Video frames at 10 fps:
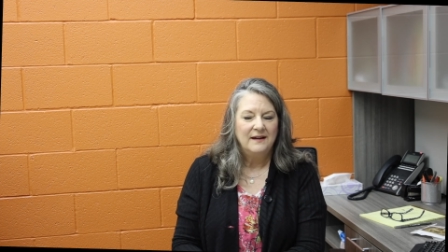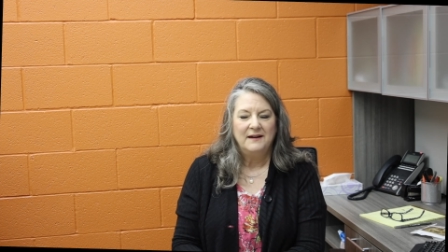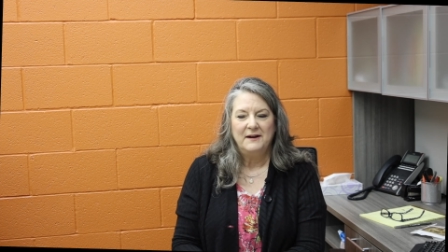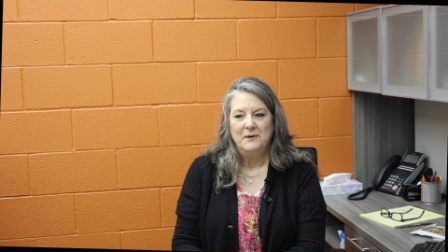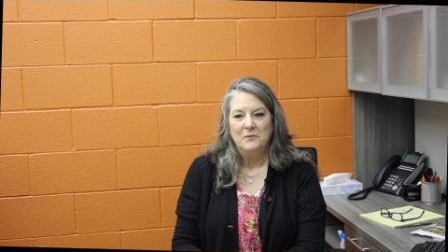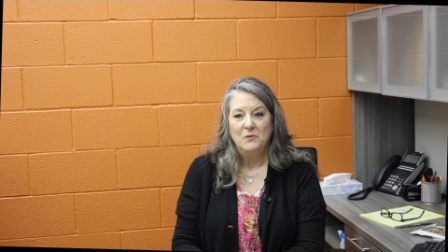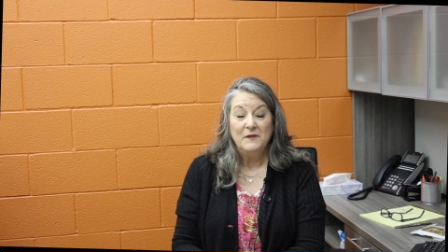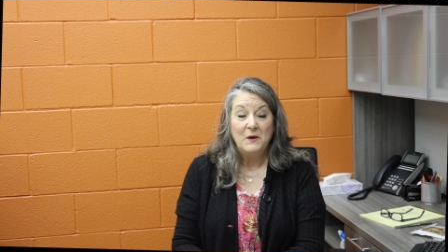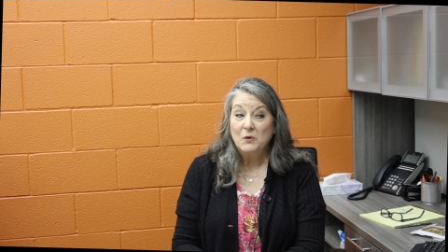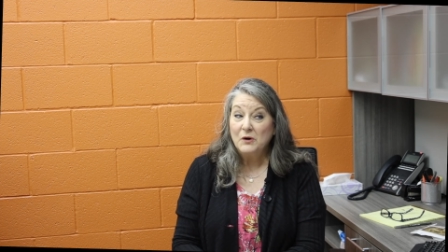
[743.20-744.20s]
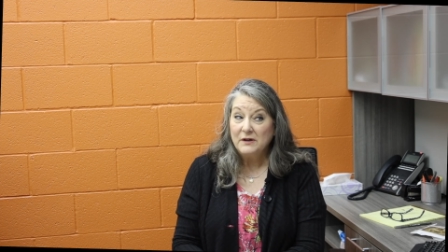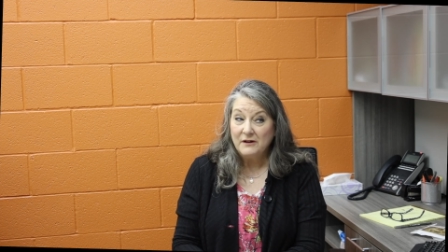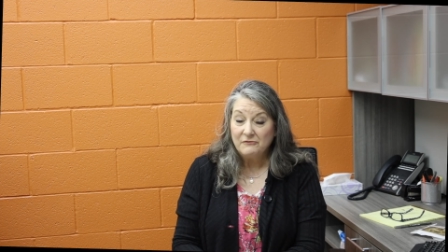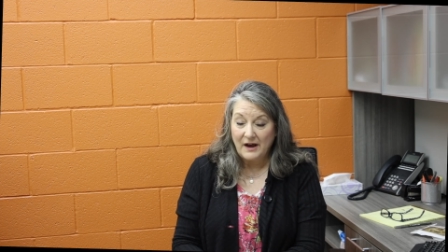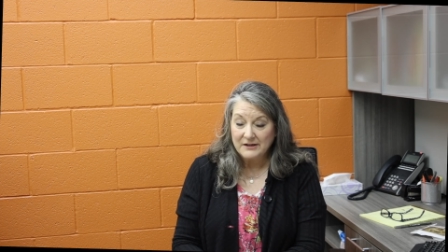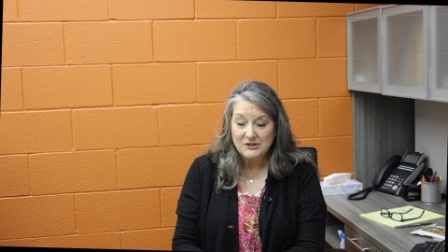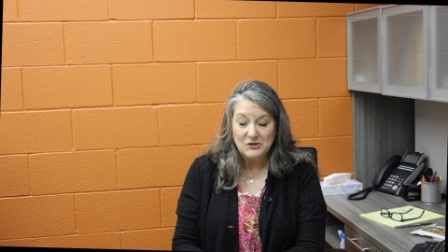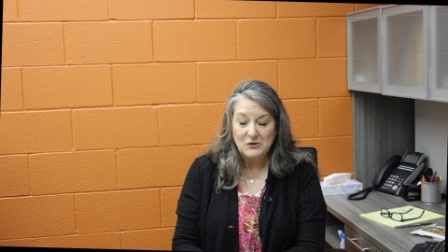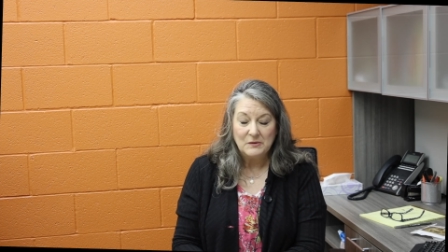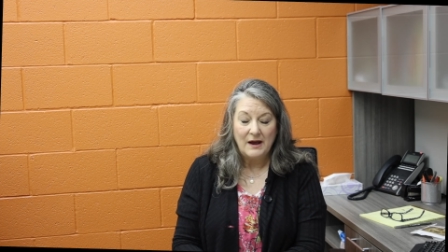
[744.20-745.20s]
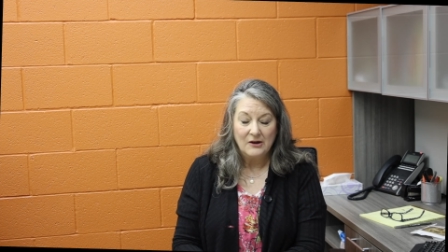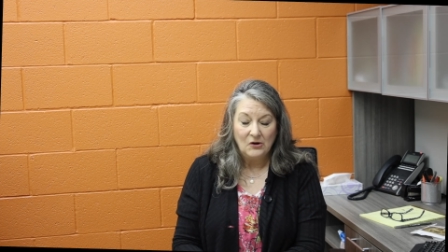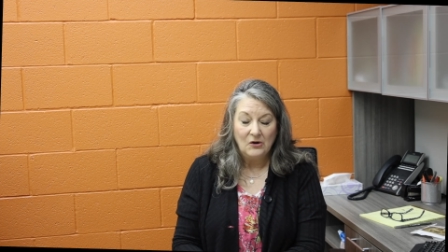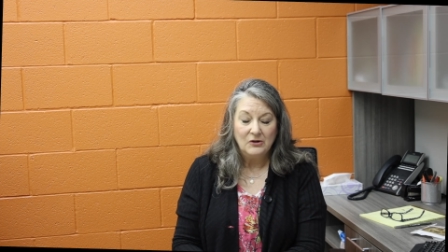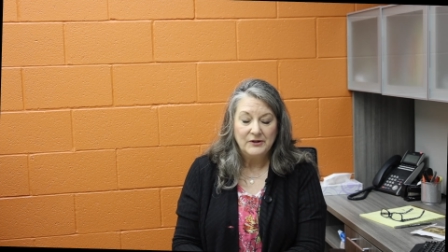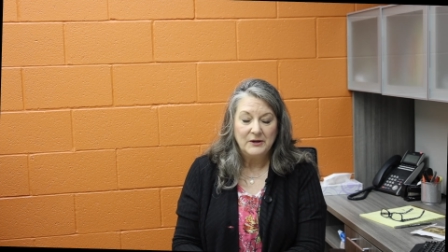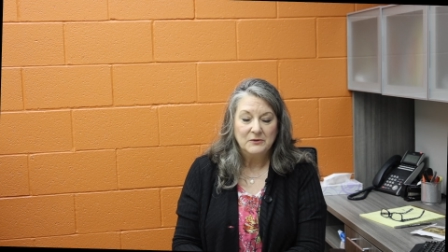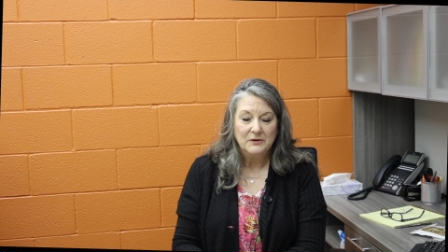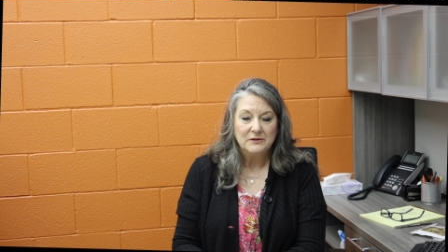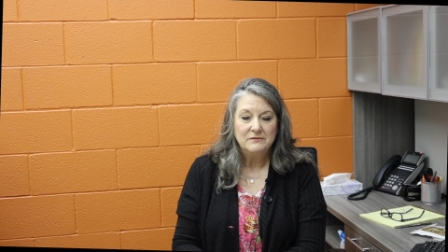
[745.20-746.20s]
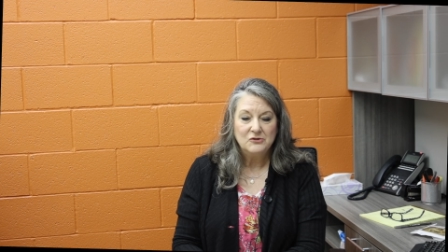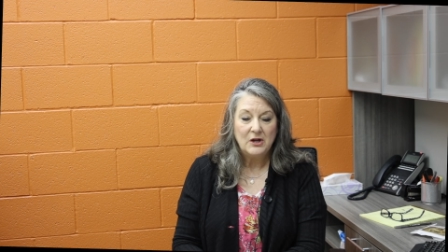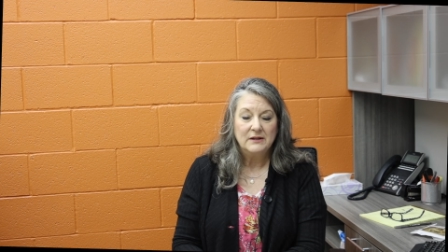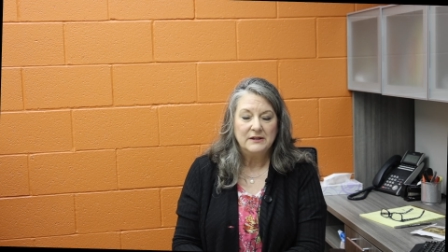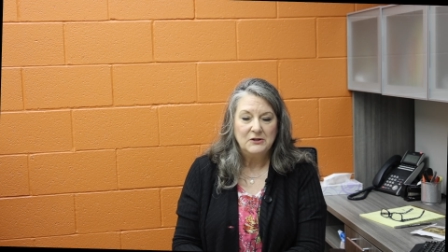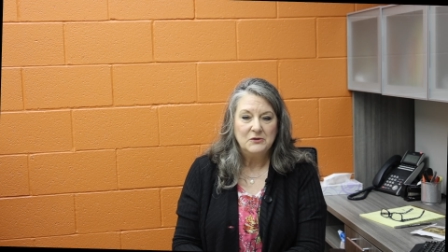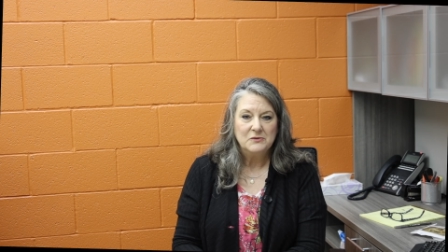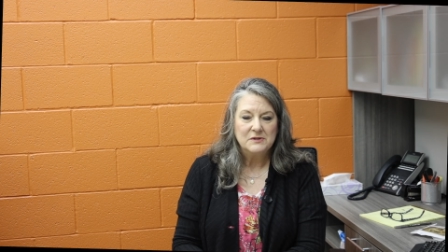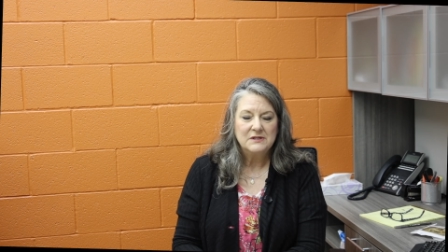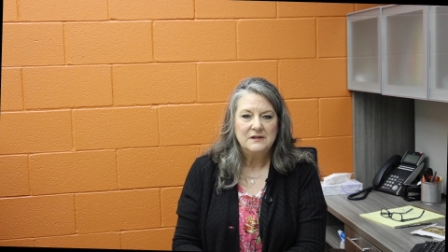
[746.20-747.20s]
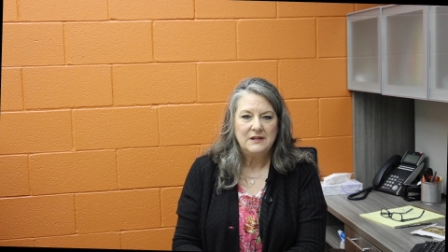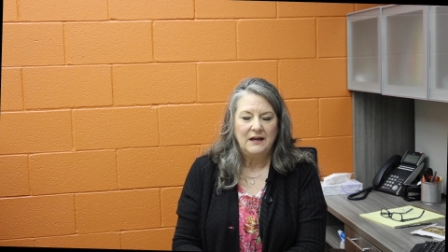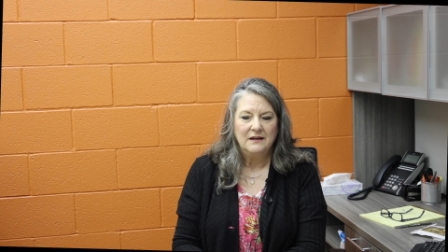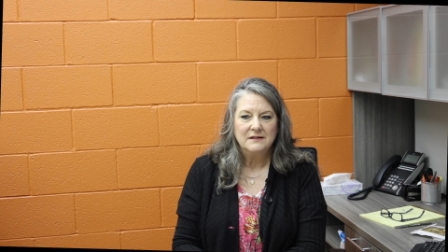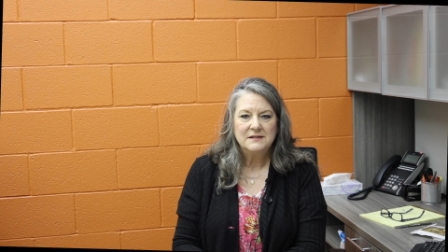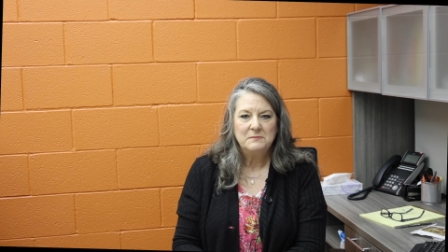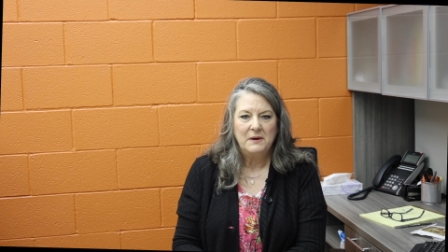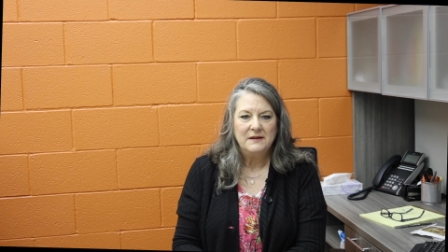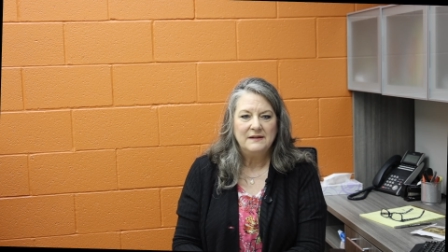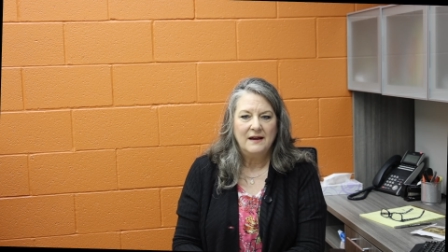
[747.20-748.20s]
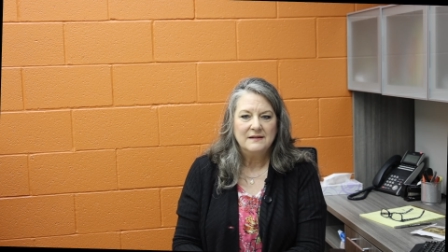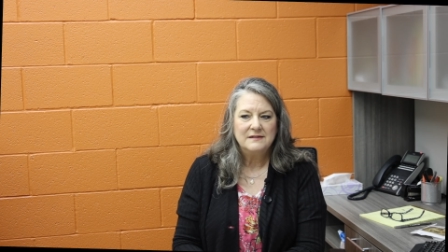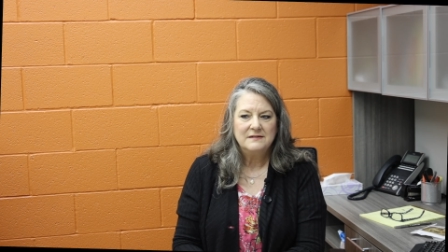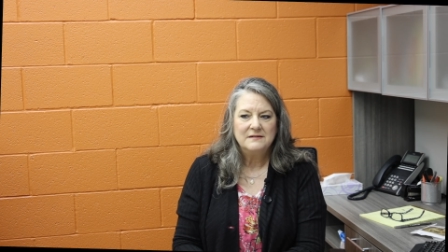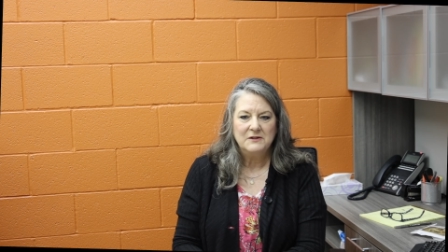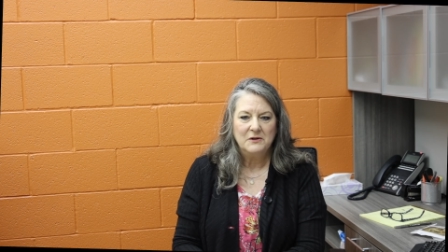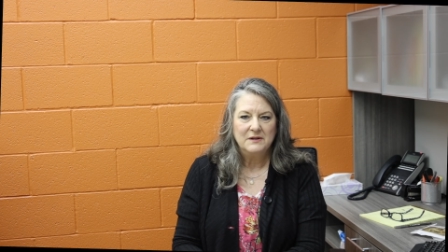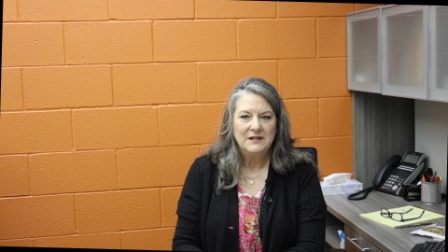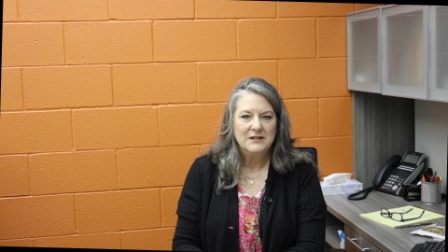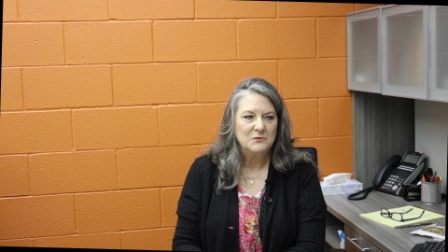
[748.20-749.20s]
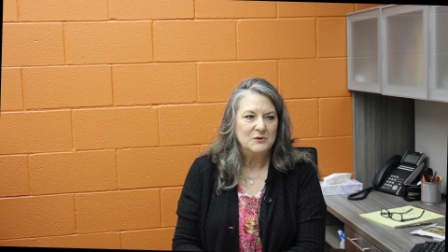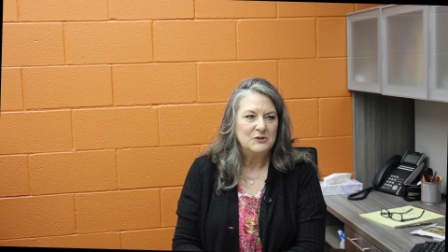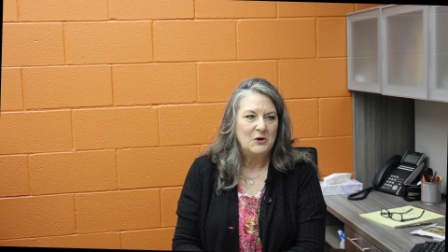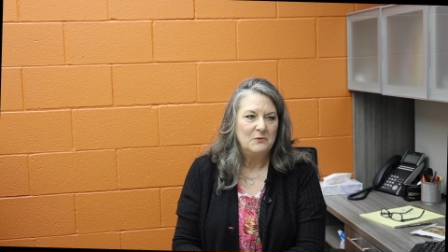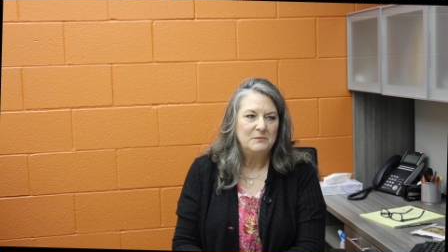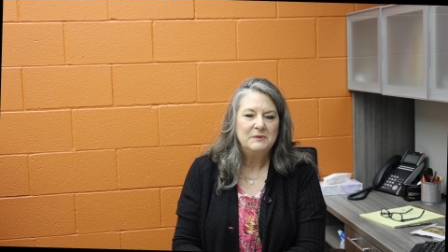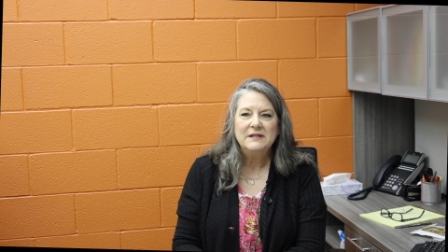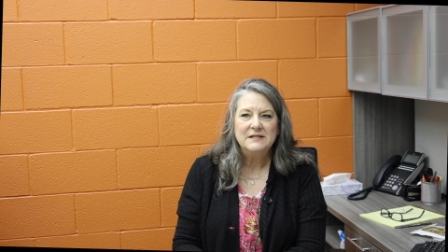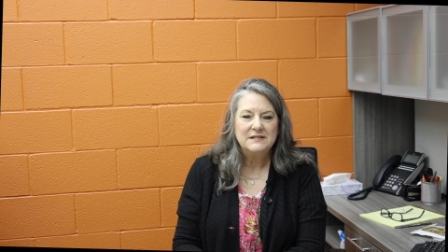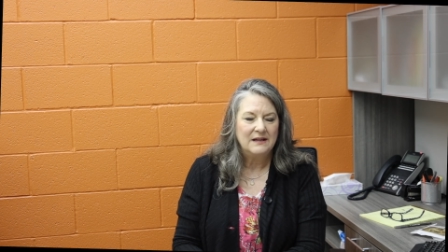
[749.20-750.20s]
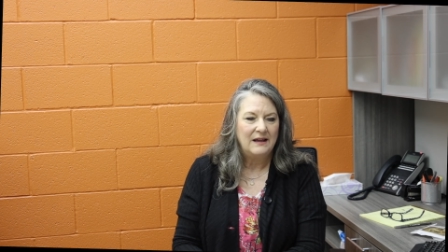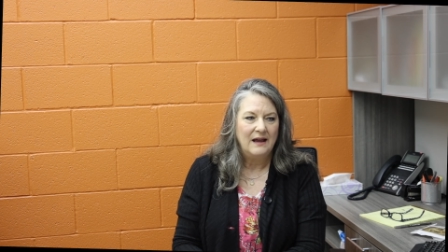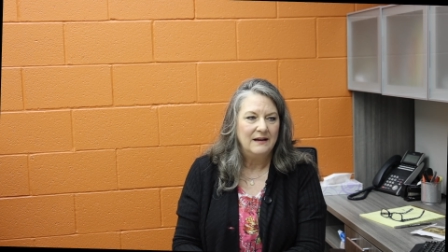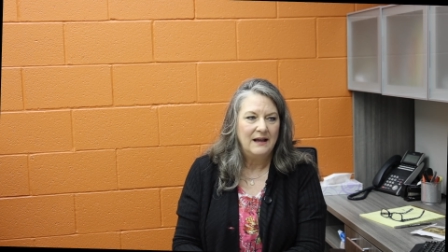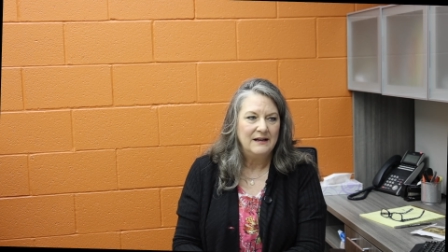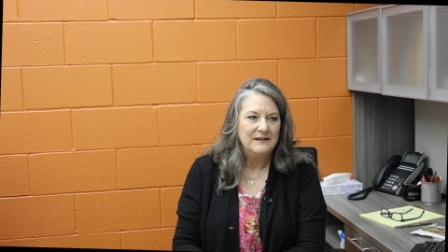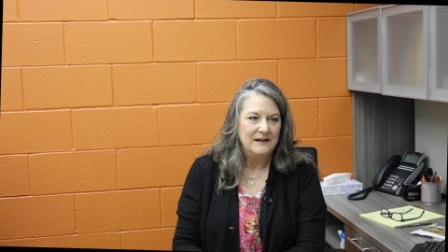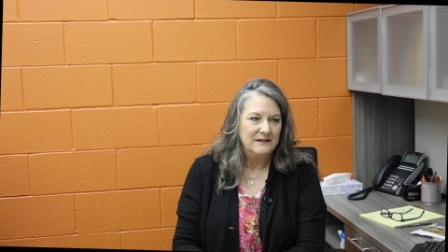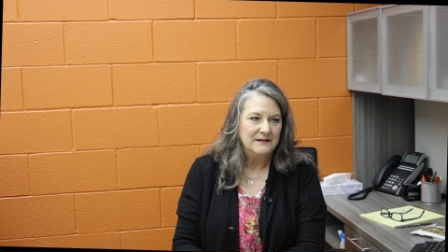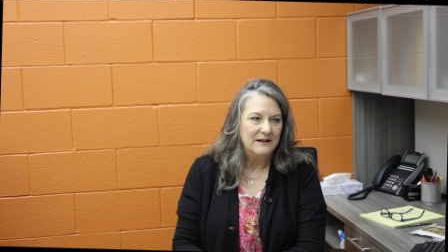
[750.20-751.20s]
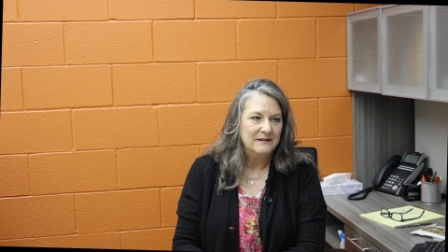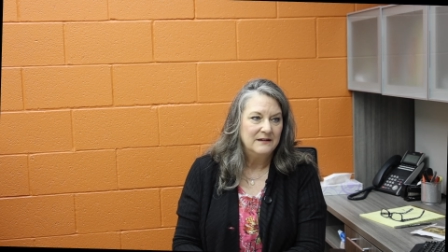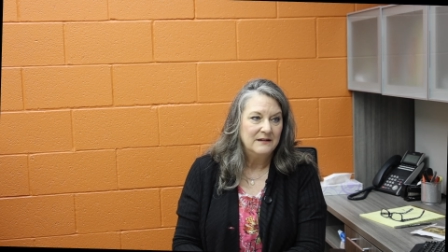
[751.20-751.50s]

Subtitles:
when they weren't in fact new at all. They were gently used things, but yet, you know, the kids were so pleased to get anything that